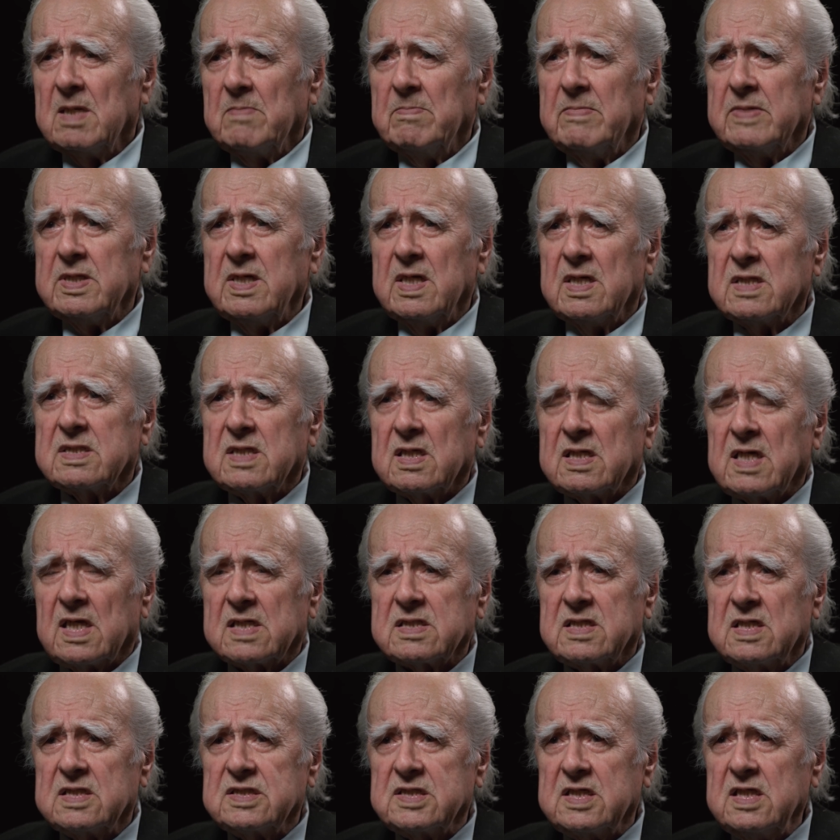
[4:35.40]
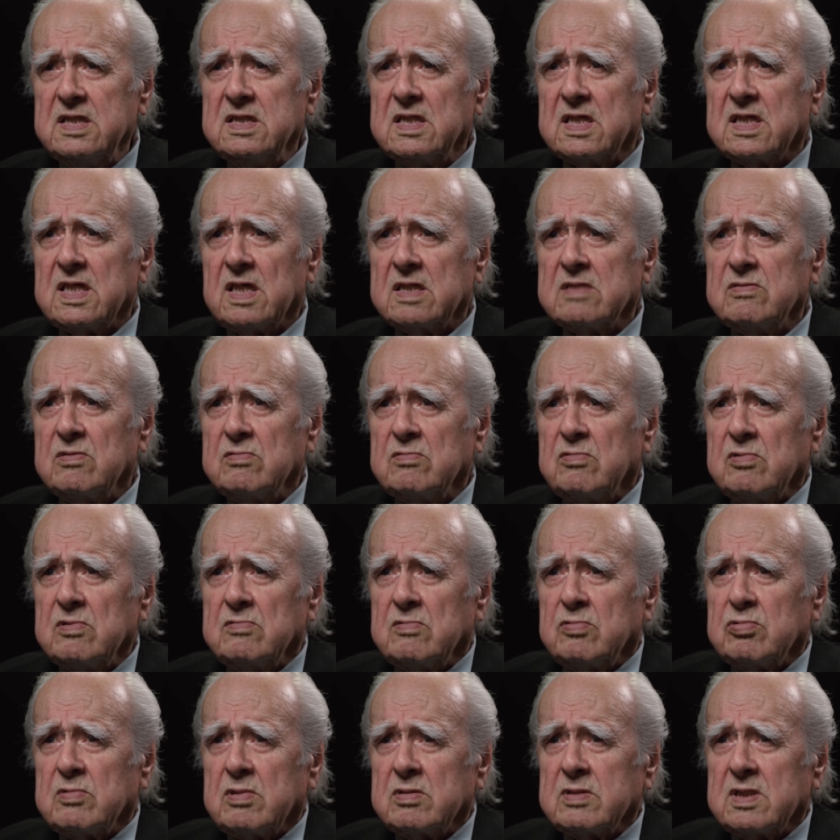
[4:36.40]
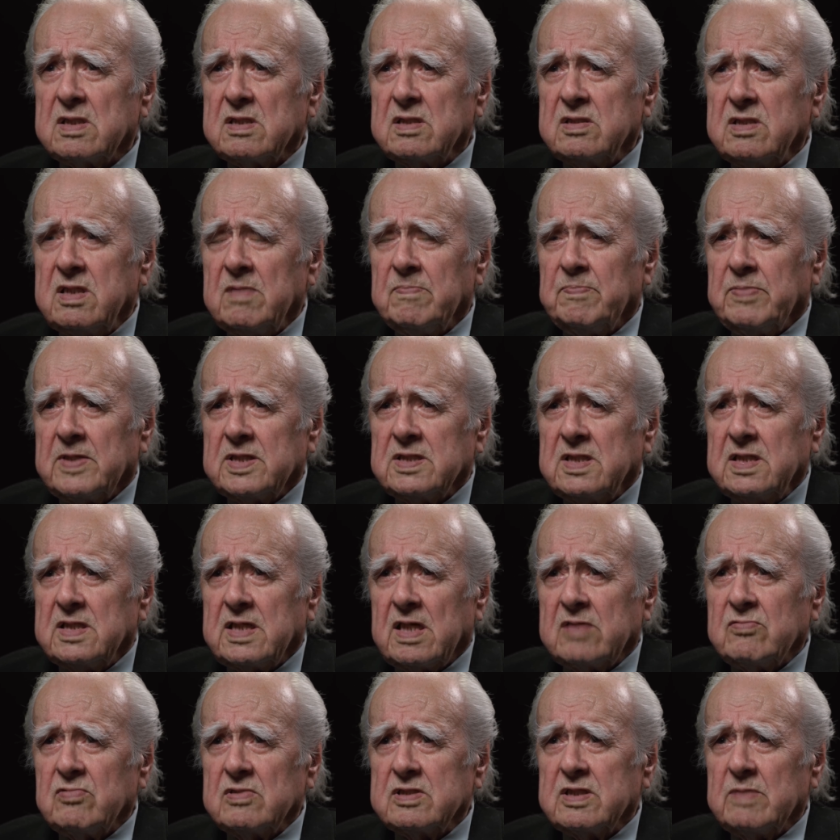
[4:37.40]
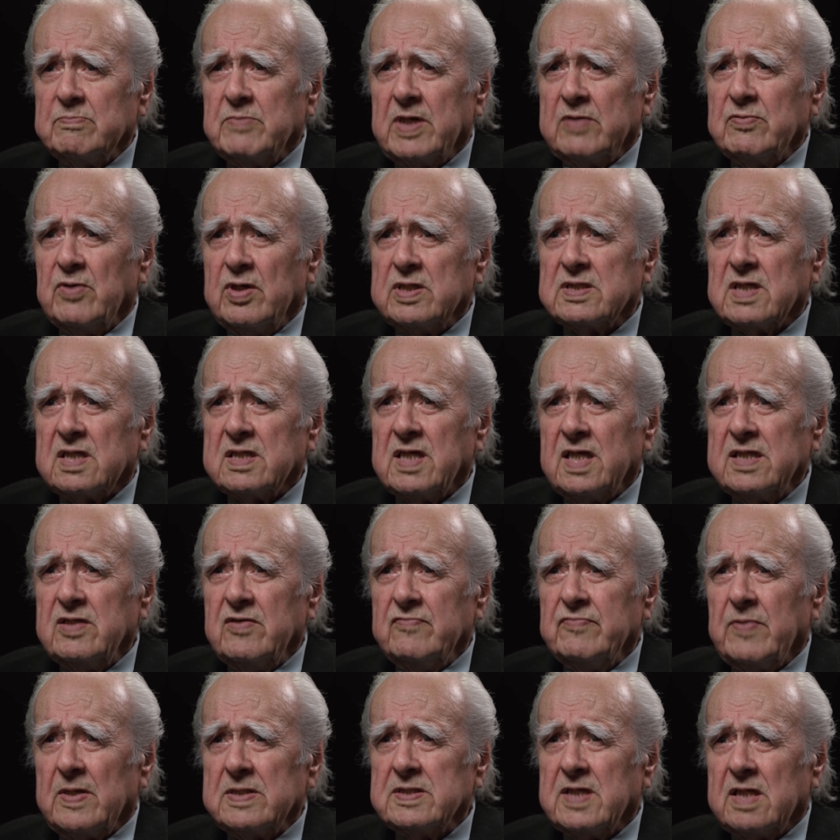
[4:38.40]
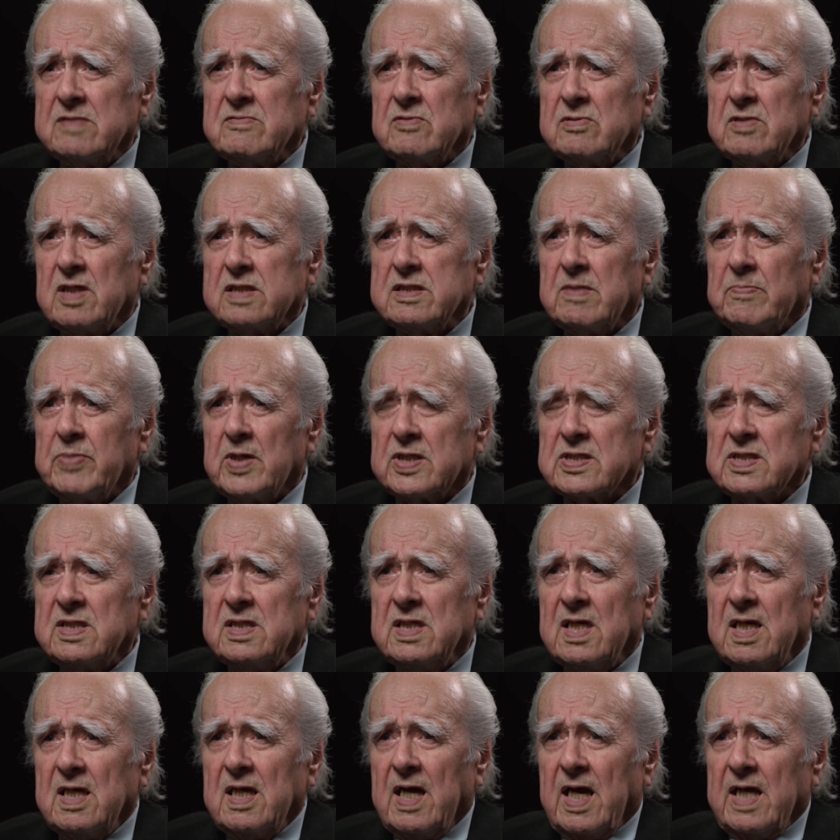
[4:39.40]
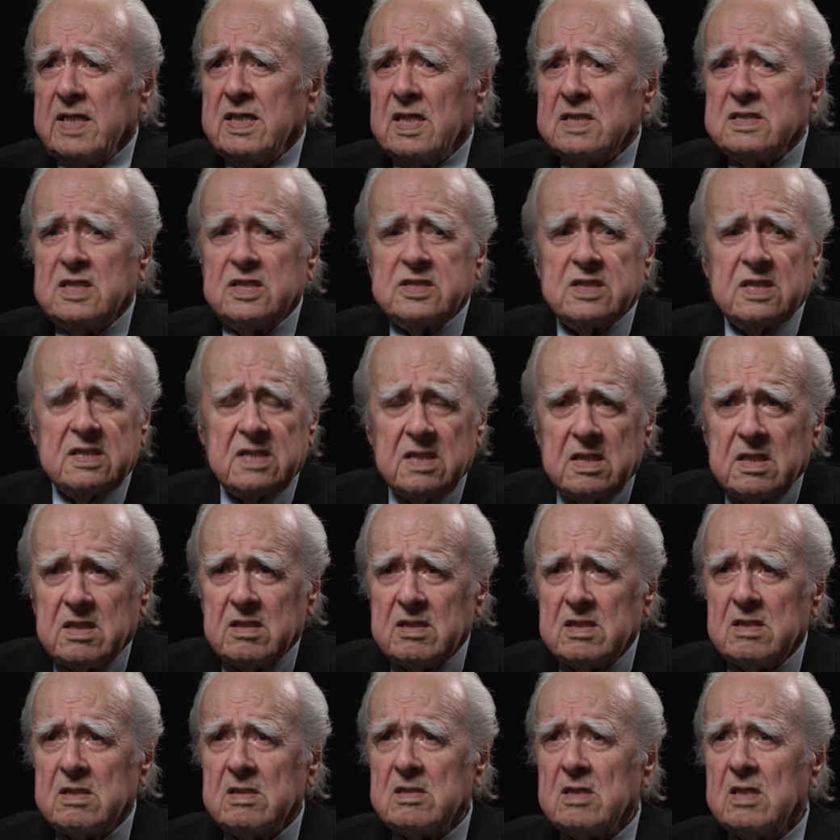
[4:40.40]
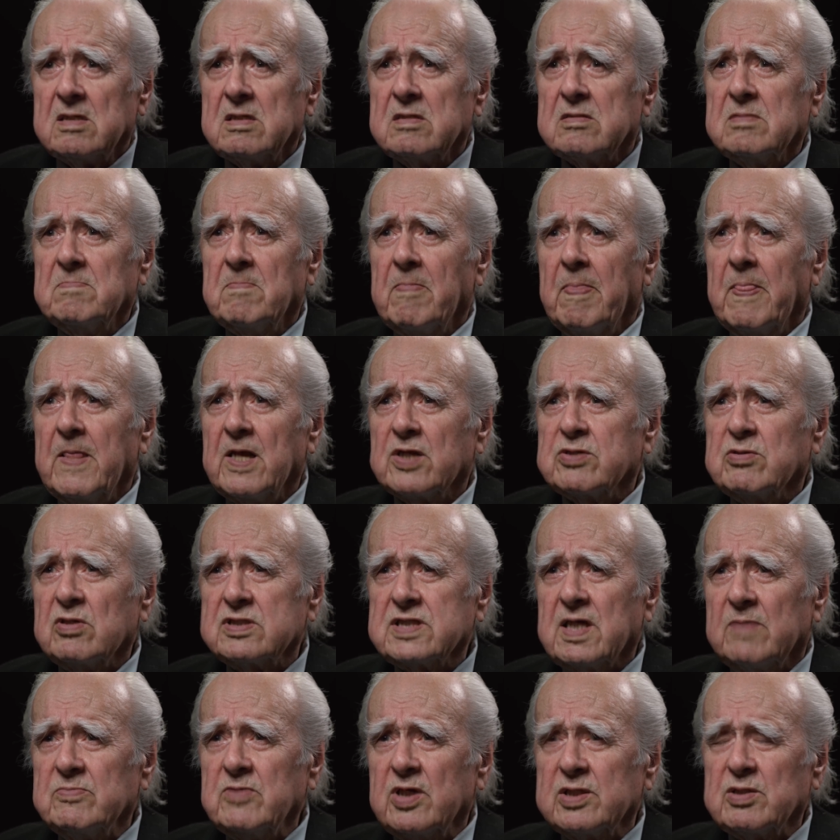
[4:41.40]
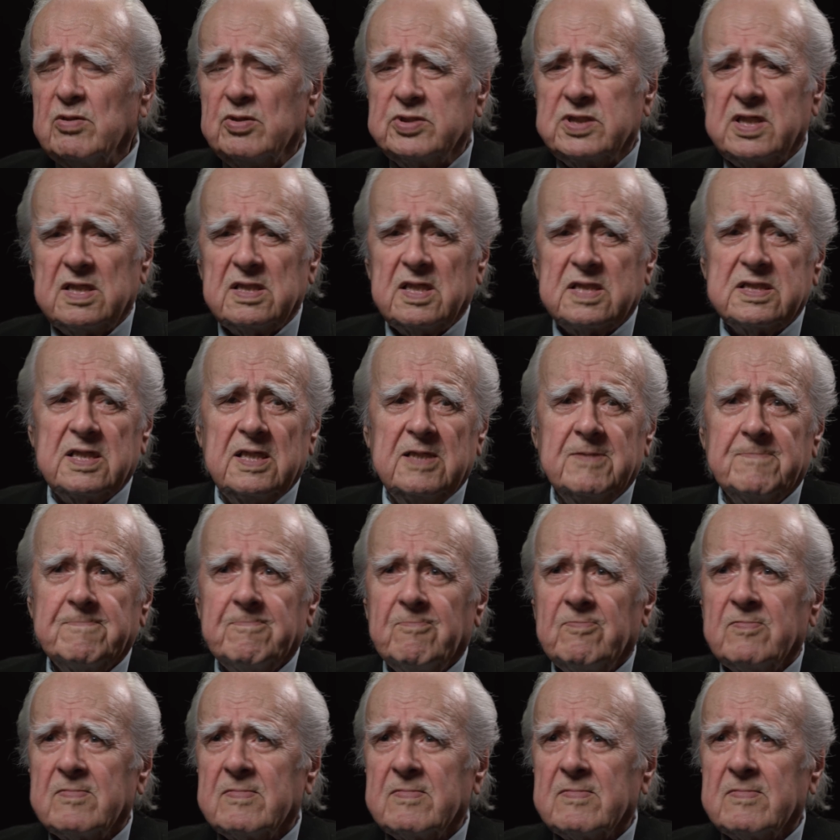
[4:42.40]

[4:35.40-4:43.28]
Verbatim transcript: I jumped up ashamed. Everyone had gone to conduct a mission somewhere. And I, what happened to me?